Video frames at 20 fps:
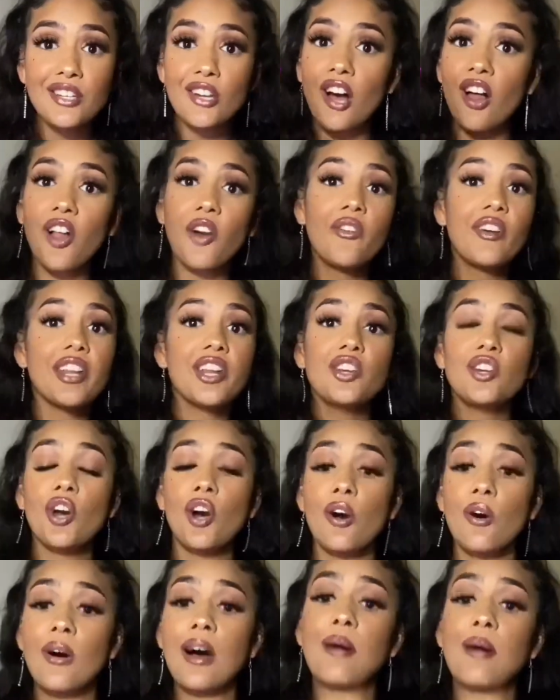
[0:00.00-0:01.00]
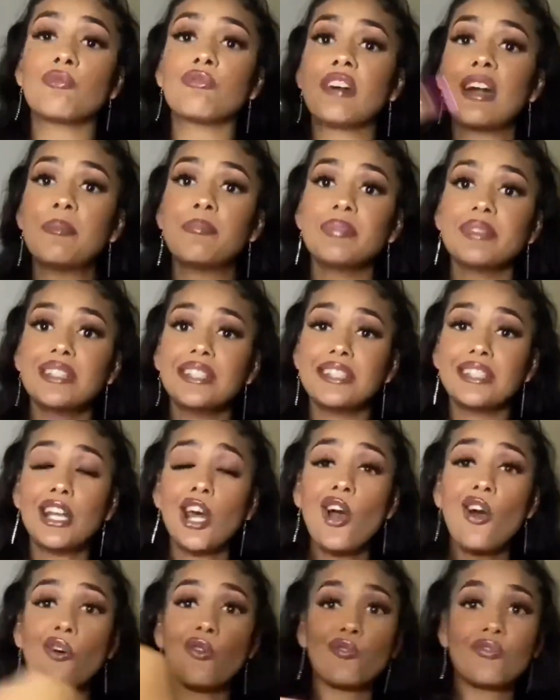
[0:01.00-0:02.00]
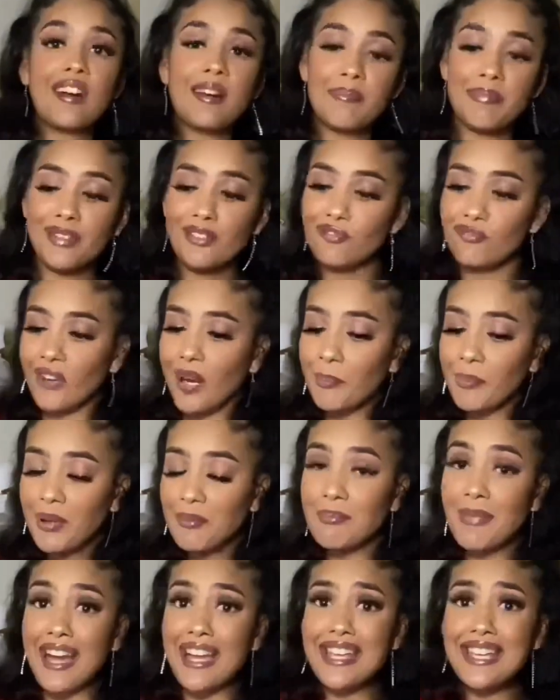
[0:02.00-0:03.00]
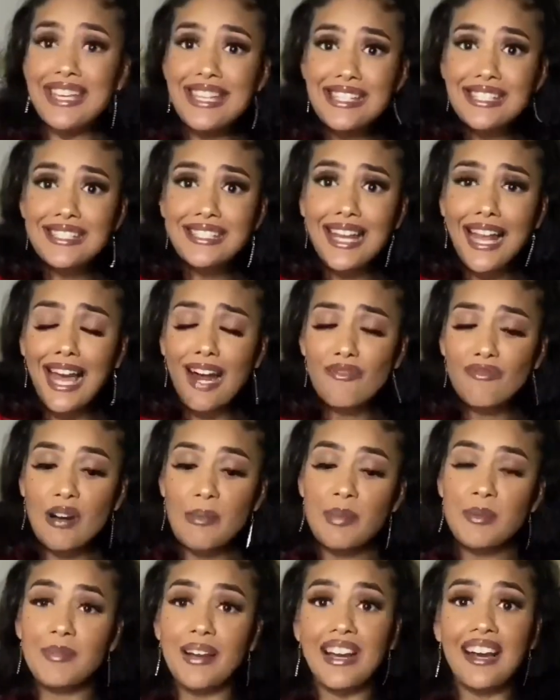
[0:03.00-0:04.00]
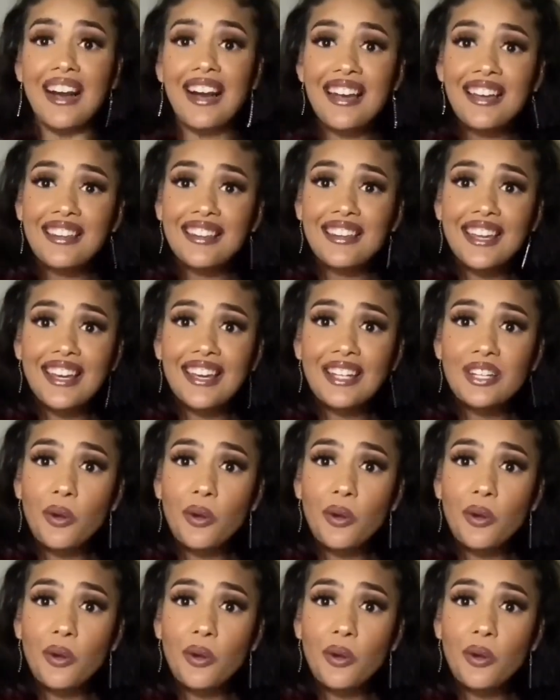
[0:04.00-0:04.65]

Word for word: Y'all already know I'm repping, repping, repping my isla, repping my island.